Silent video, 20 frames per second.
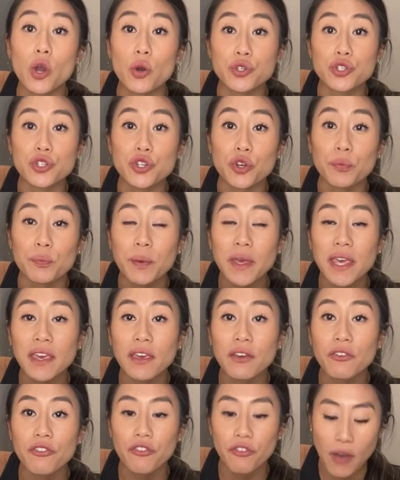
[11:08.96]
kosher
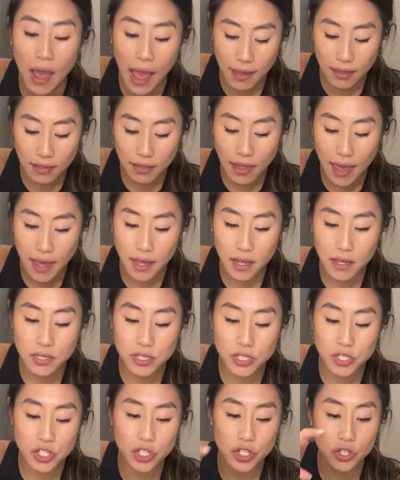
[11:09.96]
beef. I like
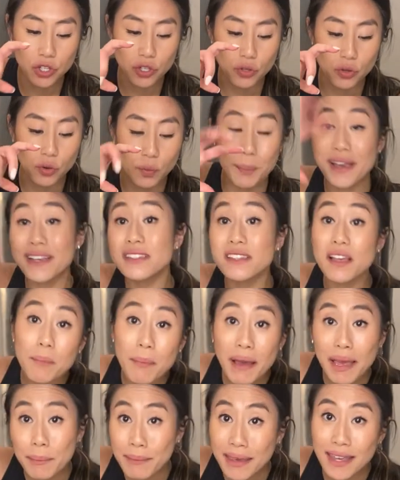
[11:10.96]
to mix up
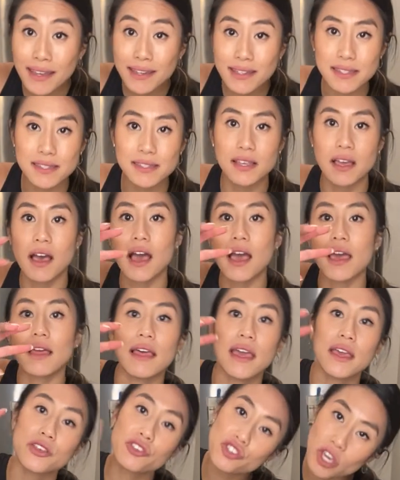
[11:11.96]
my meats. I
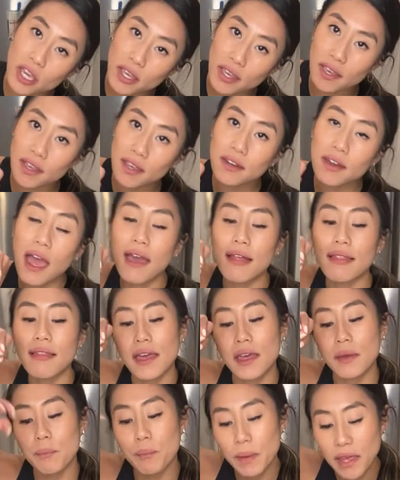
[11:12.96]
like chicken, I
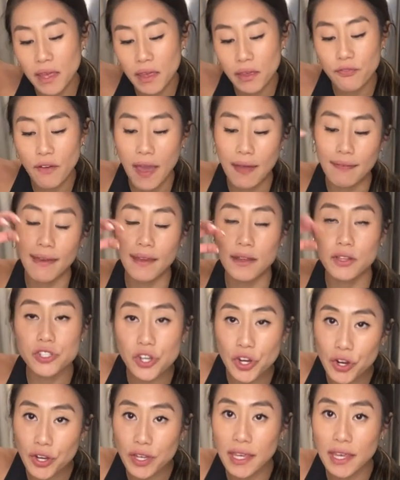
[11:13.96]
like beef, I like
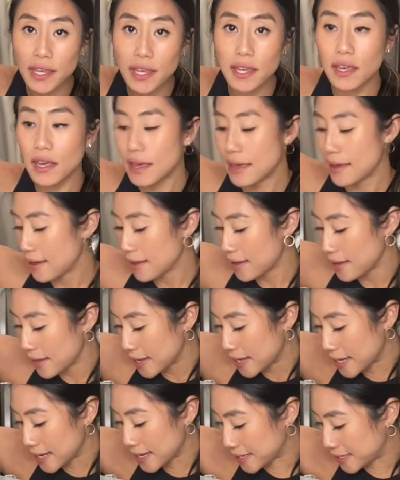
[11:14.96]
turkey.
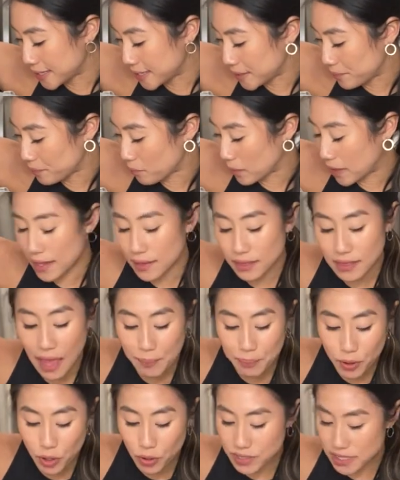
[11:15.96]
Get
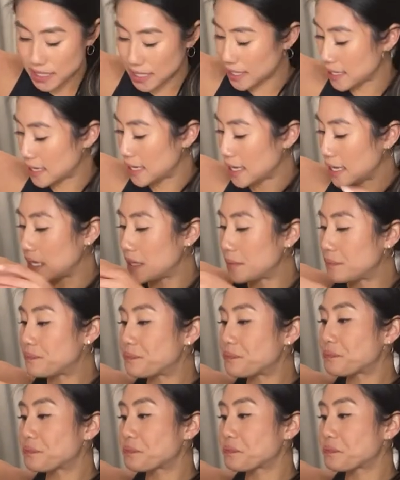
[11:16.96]
that protein in.